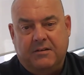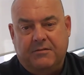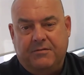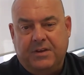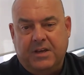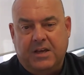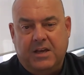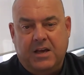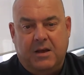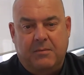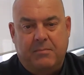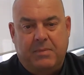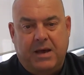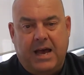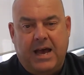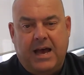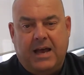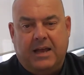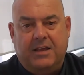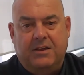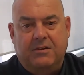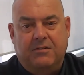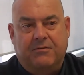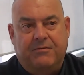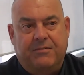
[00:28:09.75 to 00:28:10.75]
If you go
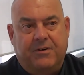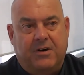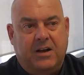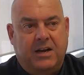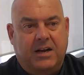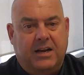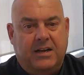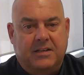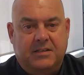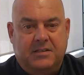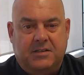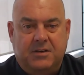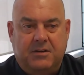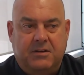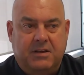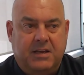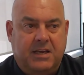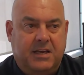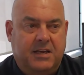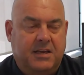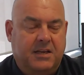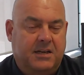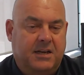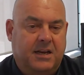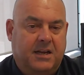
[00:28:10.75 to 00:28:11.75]
back, you'll find us doing
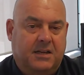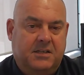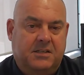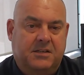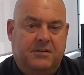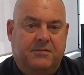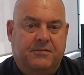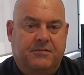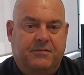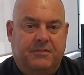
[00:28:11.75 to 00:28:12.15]
conductive,